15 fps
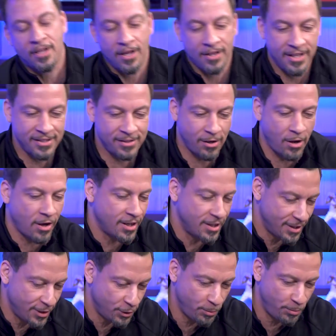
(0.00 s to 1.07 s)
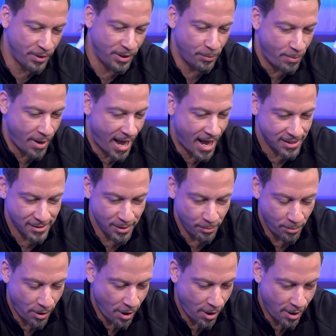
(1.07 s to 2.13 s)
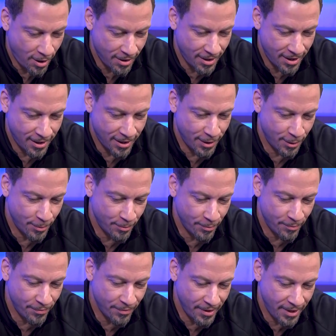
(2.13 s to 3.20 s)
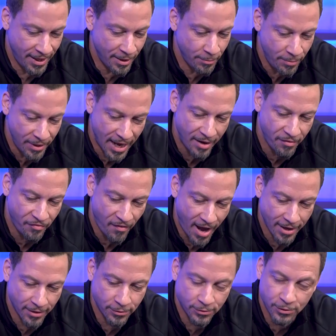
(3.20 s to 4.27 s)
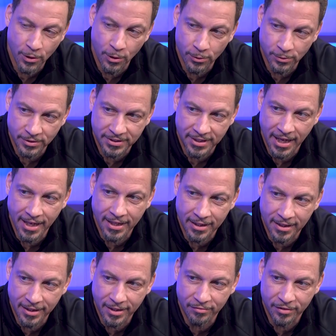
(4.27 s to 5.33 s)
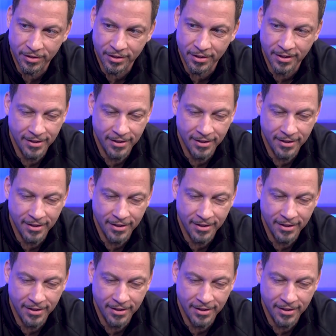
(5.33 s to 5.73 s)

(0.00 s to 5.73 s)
to talk, let's talk a little bit of basketball. NBA Finals, Golden State, Cleveland.